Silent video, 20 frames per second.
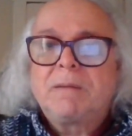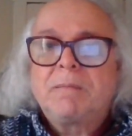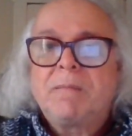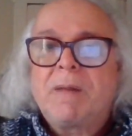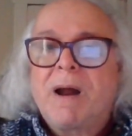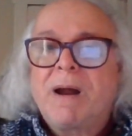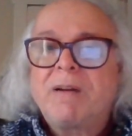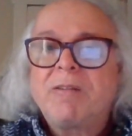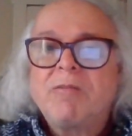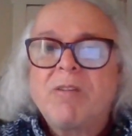
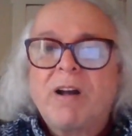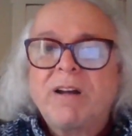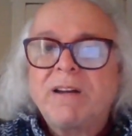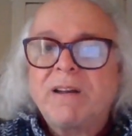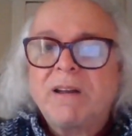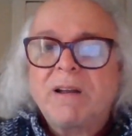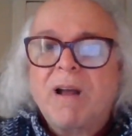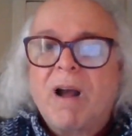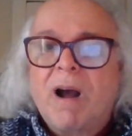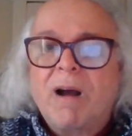My
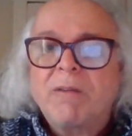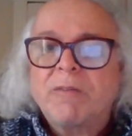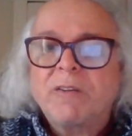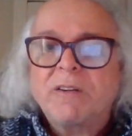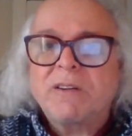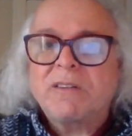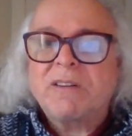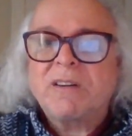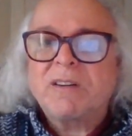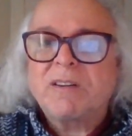writing
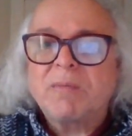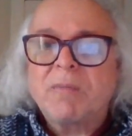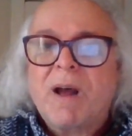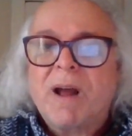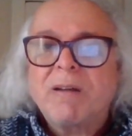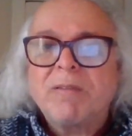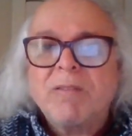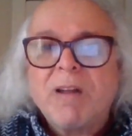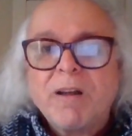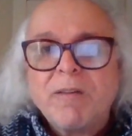office is
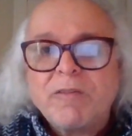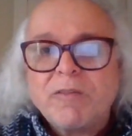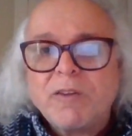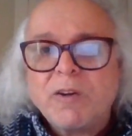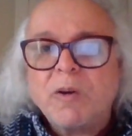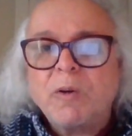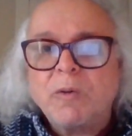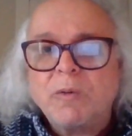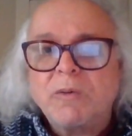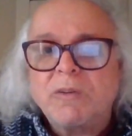my
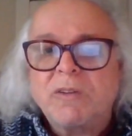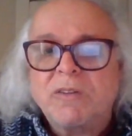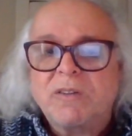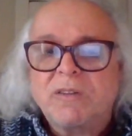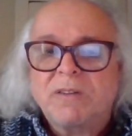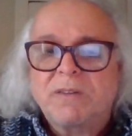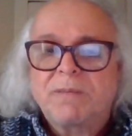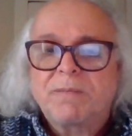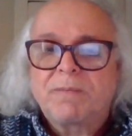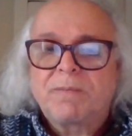refuge.